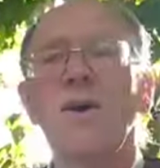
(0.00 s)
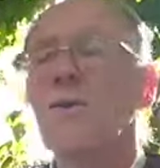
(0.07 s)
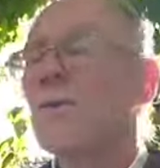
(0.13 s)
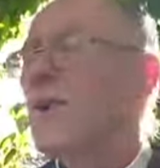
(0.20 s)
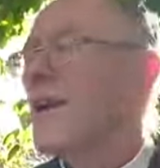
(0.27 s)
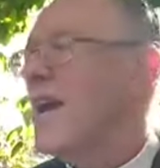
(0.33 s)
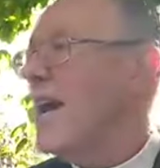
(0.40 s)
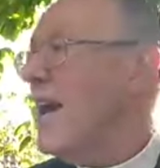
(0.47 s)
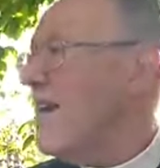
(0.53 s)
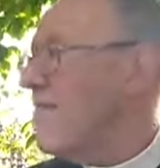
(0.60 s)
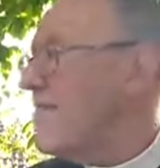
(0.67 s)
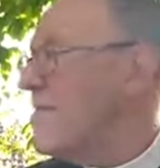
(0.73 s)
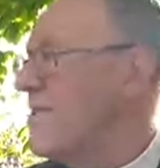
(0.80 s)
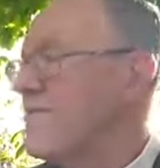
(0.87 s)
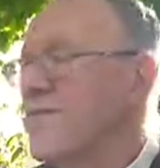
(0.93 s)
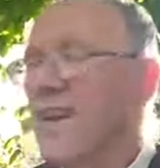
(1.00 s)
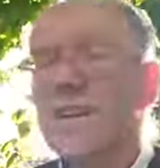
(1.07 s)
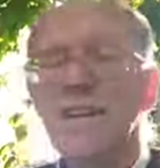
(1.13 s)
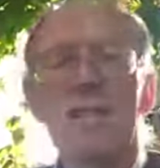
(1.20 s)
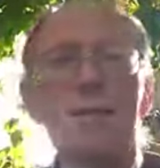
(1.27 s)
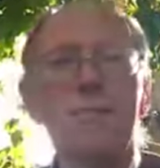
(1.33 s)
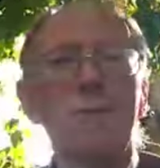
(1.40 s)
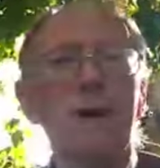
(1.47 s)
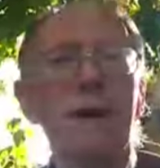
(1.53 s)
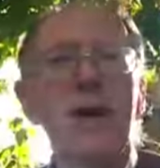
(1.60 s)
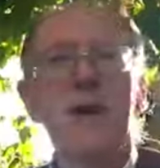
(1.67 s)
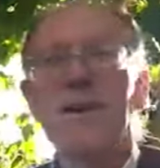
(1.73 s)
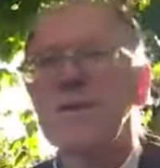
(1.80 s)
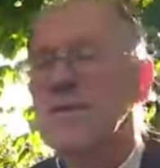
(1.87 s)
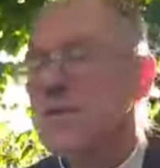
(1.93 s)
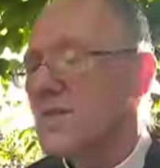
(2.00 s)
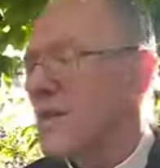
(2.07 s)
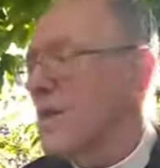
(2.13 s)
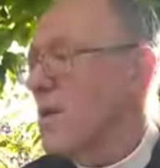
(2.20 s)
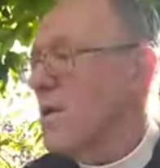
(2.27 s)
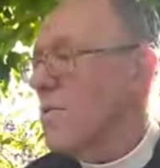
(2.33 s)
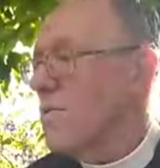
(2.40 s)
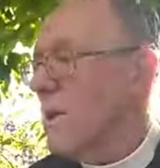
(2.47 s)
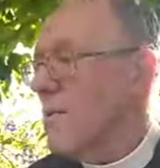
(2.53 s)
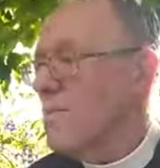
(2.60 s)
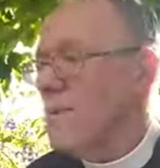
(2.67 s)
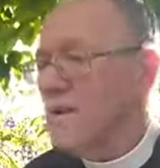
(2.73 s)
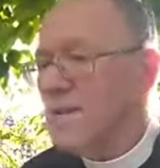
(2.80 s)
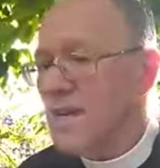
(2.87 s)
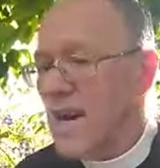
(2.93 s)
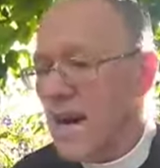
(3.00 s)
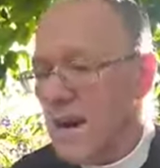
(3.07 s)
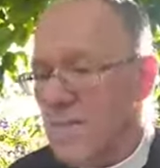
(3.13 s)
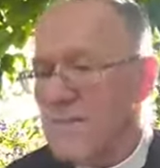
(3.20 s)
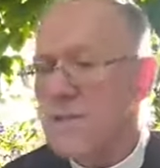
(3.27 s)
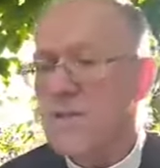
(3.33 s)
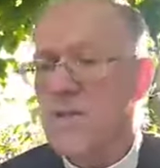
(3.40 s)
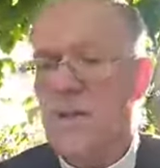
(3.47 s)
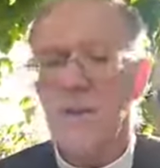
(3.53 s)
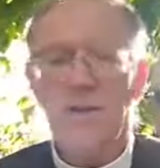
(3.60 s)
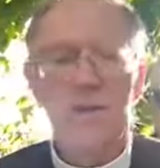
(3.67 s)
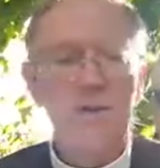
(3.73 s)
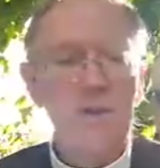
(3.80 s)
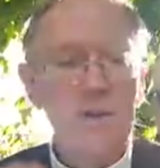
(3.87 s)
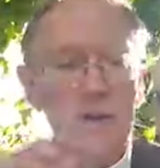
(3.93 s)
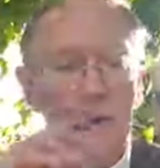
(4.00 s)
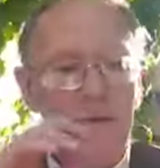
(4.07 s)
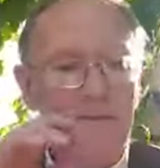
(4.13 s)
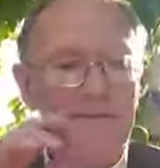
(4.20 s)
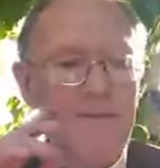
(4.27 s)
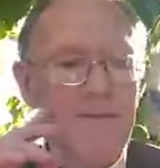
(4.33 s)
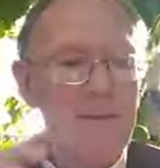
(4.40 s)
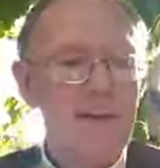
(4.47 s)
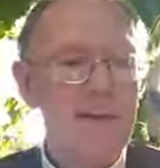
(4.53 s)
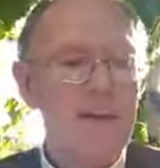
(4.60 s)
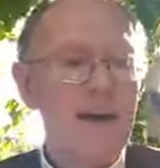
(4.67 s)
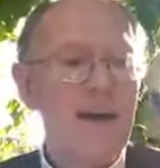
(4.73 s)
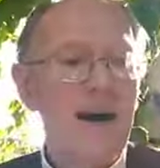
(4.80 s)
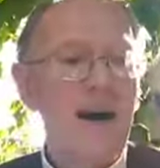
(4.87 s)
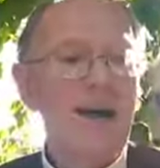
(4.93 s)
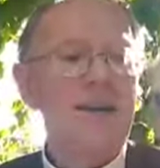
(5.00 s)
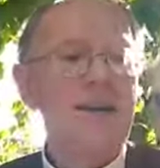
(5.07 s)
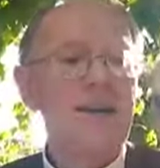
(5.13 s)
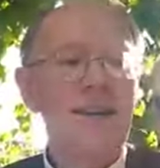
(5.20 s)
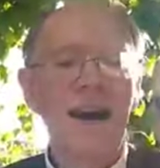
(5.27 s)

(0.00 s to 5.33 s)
Whatever you've done in the past, when we come to the Lord, and